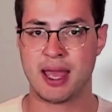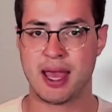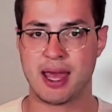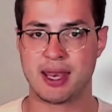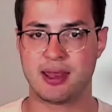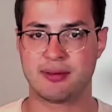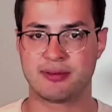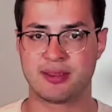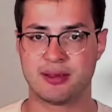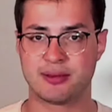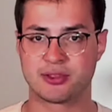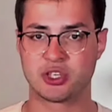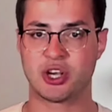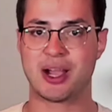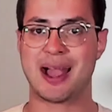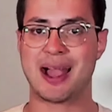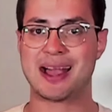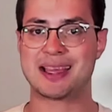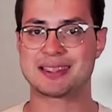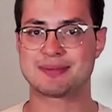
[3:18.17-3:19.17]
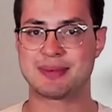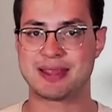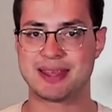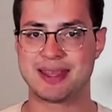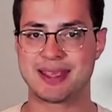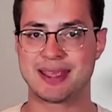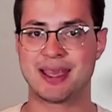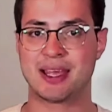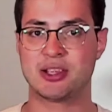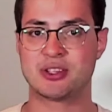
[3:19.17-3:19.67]
And if they've got asthma
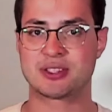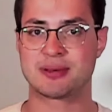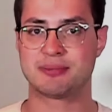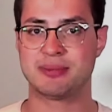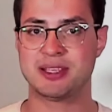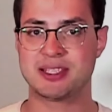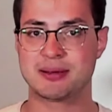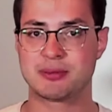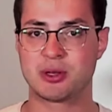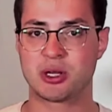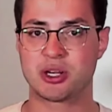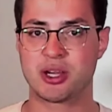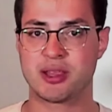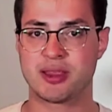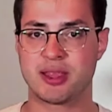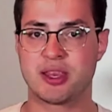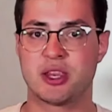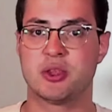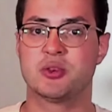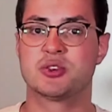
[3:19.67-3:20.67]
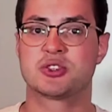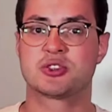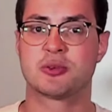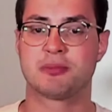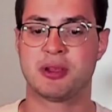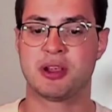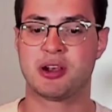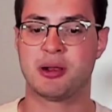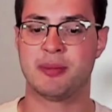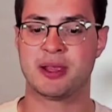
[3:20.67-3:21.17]
and they can't use a beta blocker, then you use
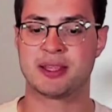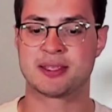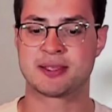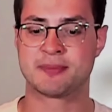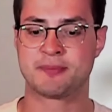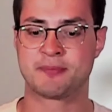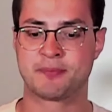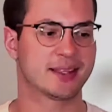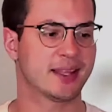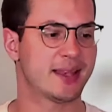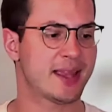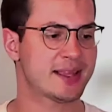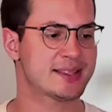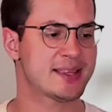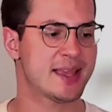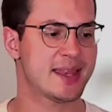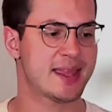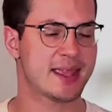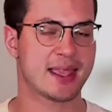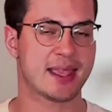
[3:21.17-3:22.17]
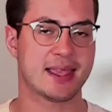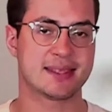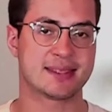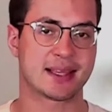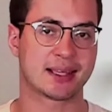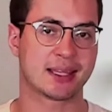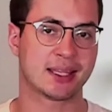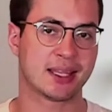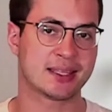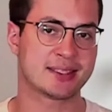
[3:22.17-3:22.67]
topiramate. The next headache is
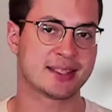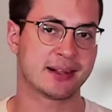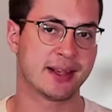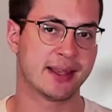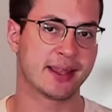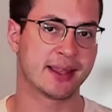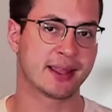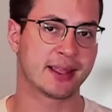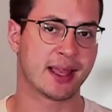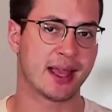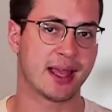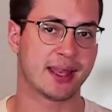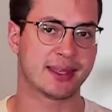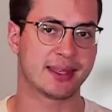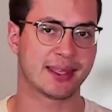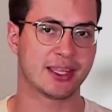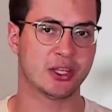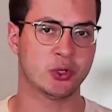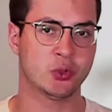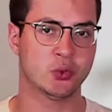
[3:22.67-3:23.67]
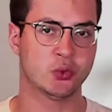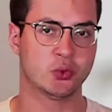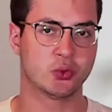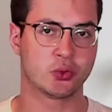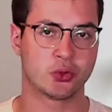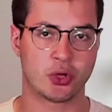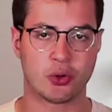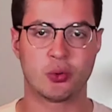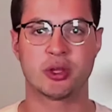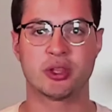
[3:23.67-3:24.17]
a cluster headache, and you
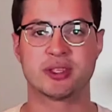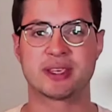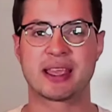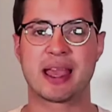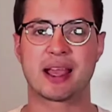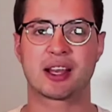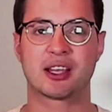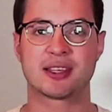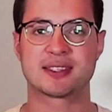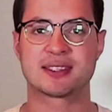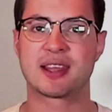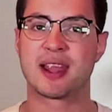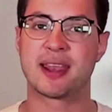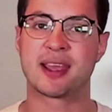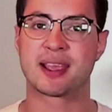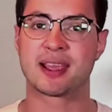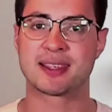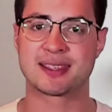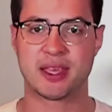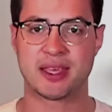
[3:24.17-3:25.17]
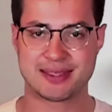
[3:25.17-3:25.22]
do not want to get a cluster headache.